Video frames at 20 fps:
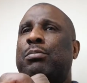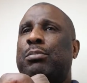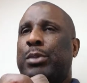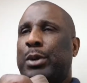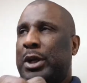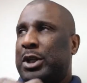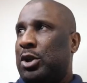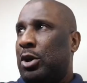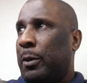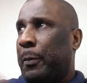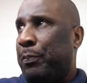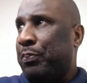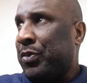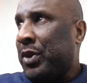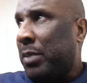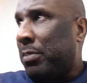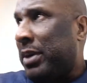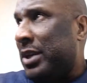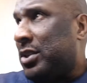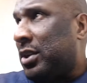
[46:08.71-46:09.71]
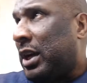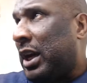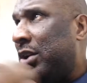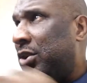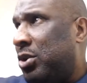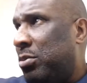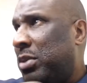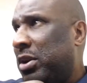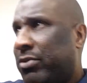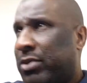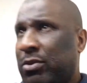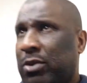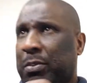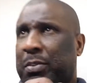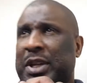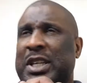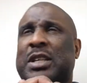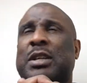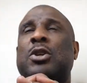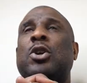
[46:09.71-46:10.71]
Raise up. Pastor, can you do me a favor,
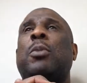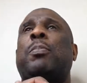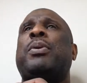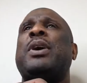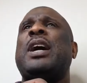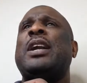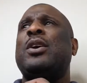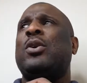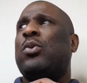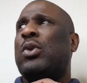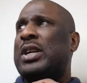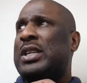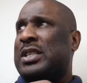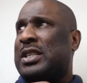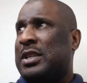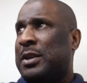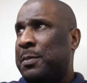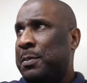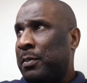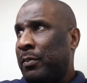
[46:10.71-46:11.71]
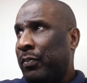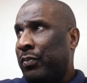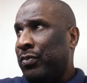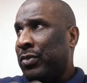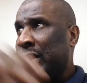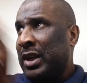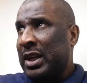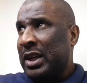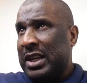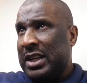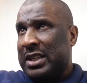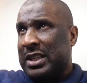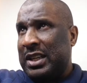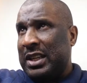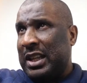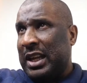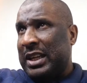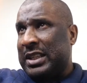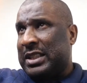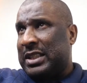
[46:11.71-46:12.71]
please? Your prayer request is
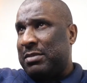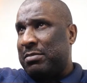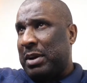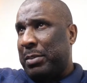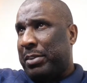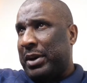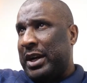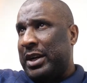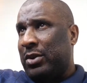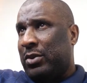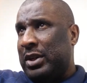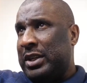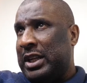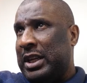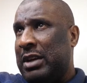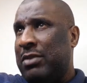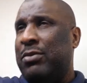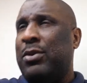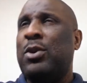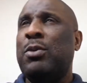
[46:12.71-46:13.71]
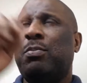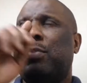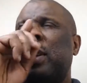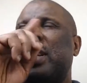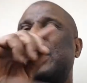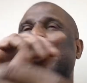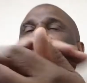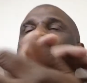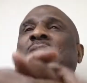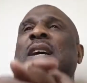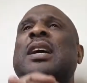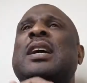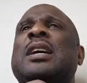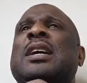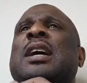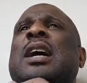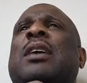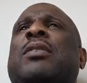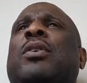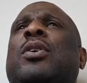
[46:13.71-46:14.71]
in that. My prayer request, the envelope, please.
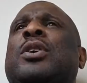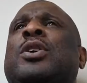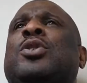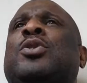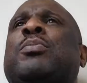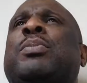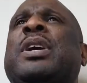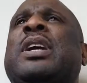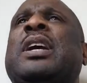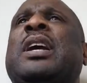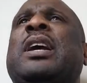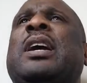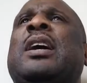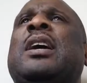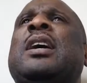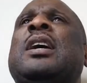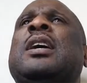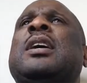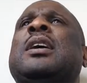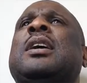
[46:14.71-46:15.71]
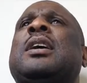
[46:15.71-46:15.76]
I forgot to bring it here.